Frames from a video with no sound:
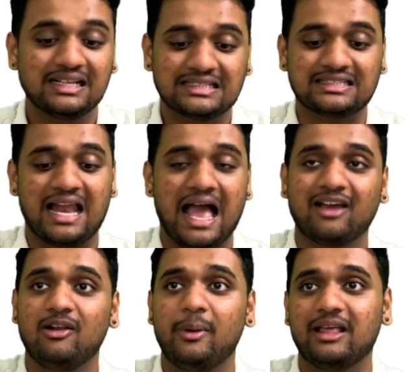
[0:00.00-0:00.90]
Slack
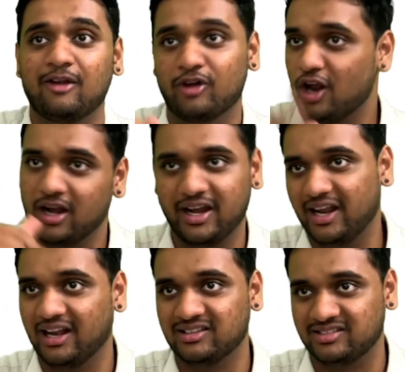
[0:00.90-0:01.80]
will be there for
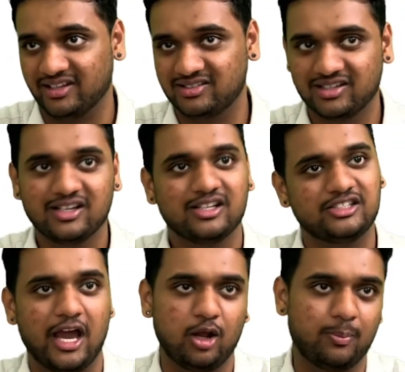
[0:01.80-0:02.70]
non-critical constraints.
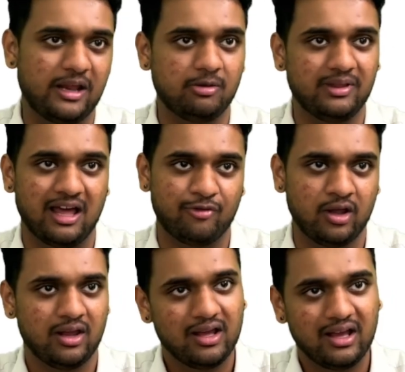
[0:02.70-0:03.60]
Shadow price will be there
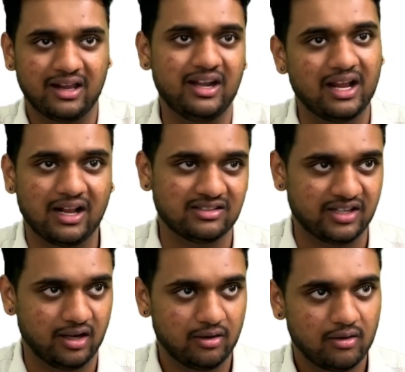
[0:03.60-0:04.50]
for critical
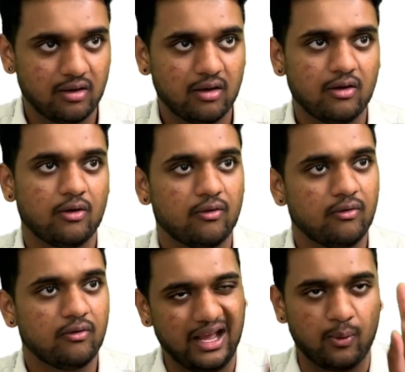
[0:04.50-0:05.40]
constraint. We
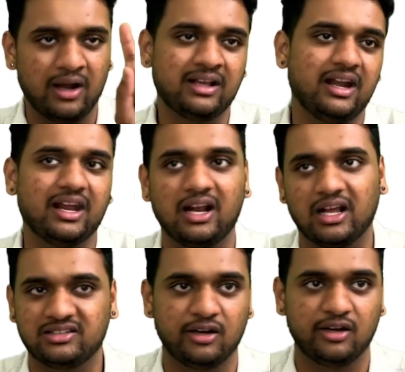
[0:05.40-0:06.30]
will take one critical
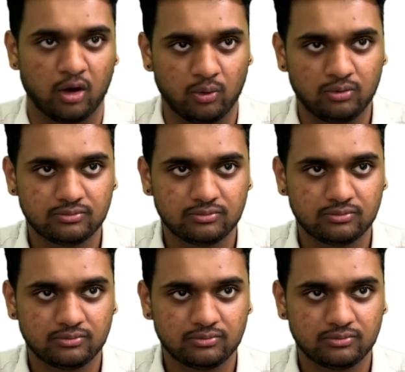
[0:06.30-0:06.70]
constraint for now.